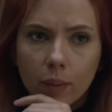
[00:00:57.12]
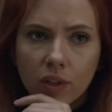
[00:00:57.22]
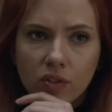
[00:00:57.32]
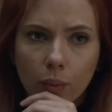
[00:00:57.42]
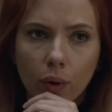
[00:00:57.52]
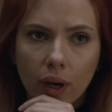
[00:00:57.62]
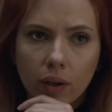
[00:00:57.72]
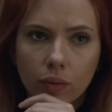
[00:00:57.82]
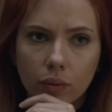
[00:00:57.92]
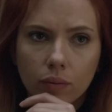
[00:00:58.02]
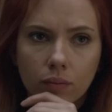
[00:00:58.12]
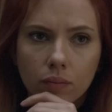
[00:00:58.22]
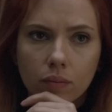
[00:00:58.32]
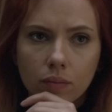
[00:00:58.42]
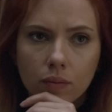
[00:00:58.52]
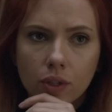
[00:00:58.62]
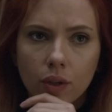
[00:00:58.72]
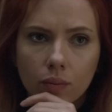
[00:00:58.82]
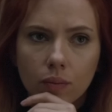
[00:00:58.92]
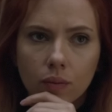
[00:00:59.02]
emails from a raccoon,
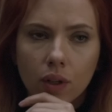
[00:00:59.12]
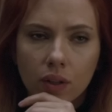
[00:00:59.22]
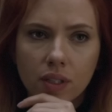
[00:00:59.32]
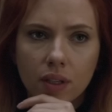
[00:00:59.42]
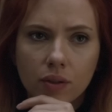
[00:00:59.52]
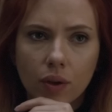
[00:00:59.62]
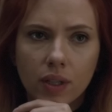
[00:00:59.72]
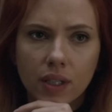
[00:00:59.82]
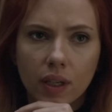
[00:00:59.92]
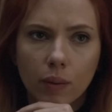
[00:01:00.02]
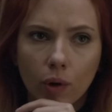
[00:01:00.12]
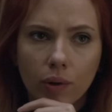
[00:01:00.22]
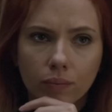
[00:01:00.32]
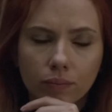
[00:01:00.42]
so nothing sounds crazy anymore.